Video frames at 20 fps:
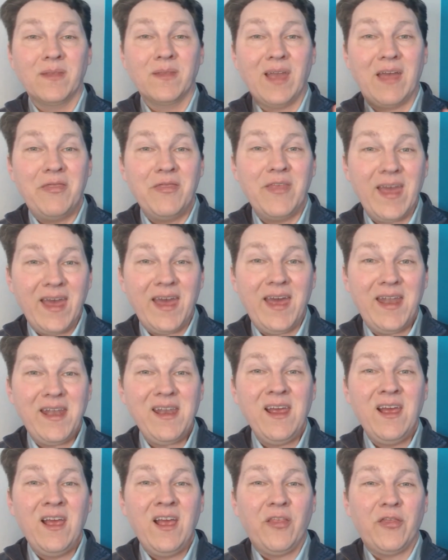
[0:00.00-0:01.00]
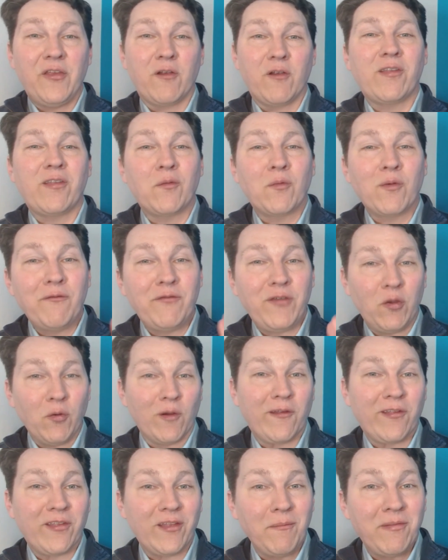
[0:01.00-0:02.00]
And then there's the
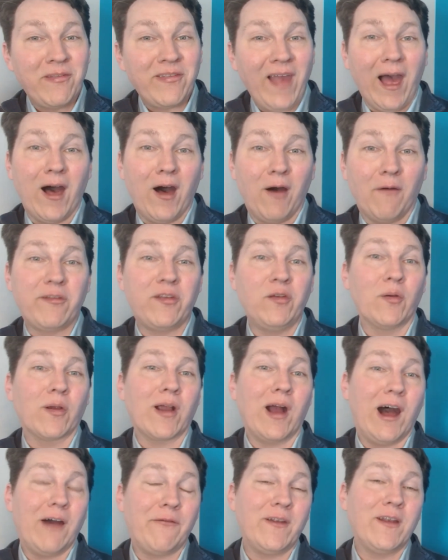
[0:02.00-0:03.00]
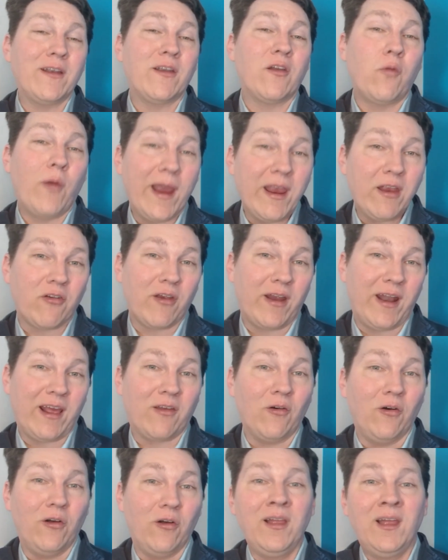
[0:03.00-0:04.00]
reviewers themselves, who are often quite
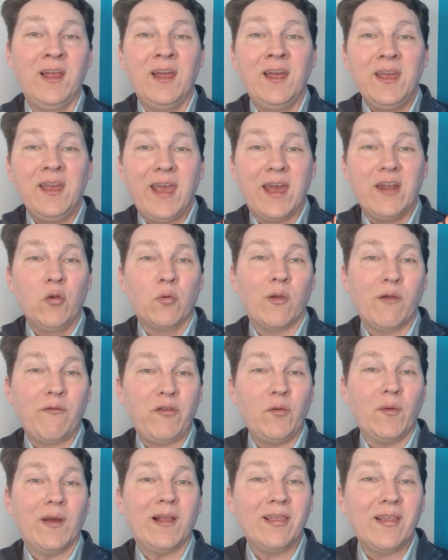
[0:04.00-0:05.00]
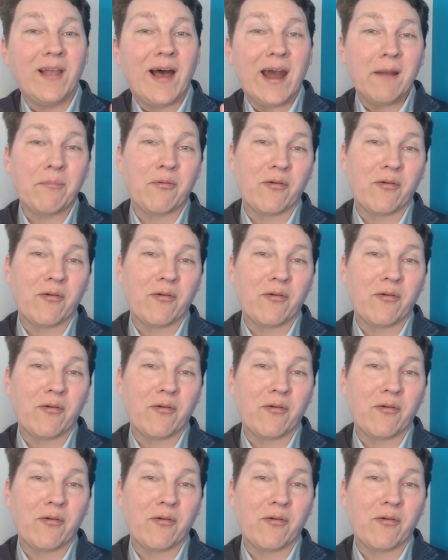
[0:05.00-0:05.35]
critical and who review a lot of